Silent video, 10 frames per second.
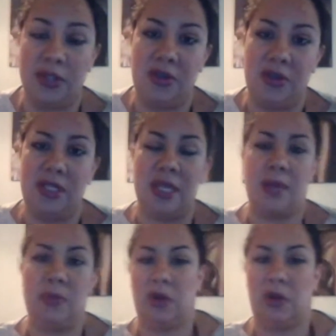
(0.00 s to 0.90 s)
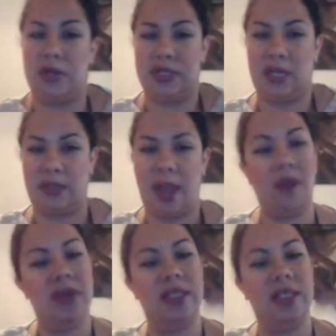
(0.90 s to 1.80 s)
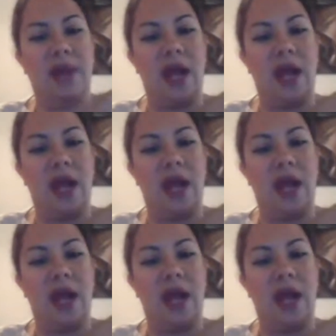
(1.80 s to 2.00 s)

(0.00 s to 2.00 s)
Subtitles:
so you see that number increasing in that reason.